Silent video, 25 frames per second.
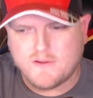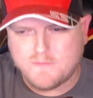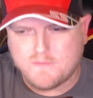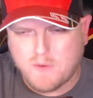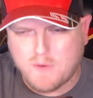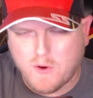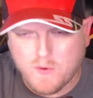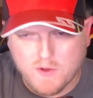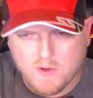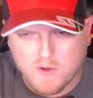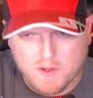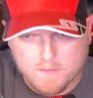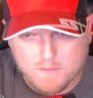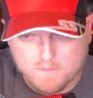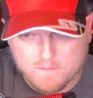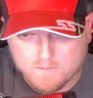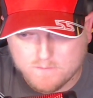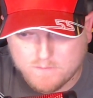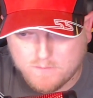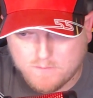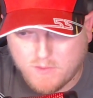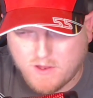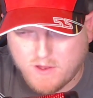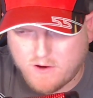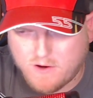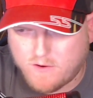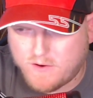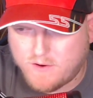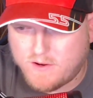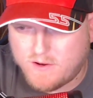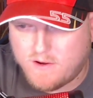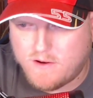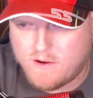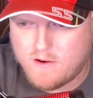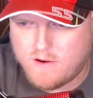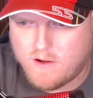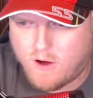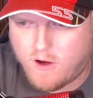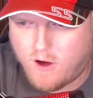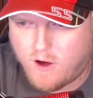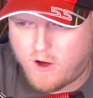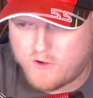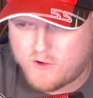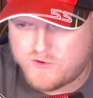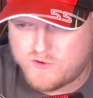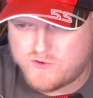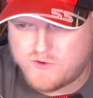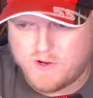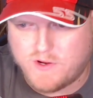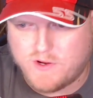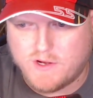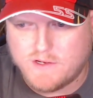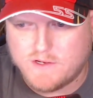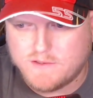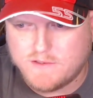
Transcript: podium there in Austria.